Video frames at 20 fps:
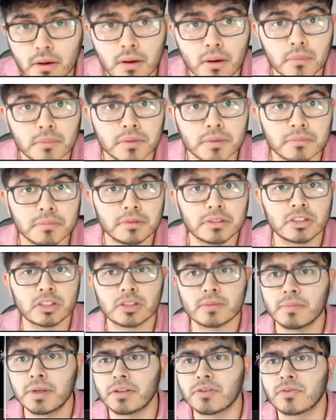So let me just
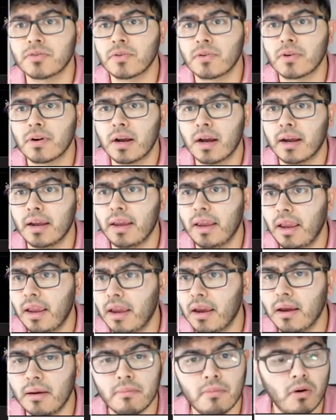make sure I
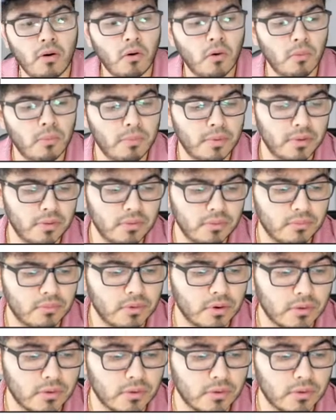am open real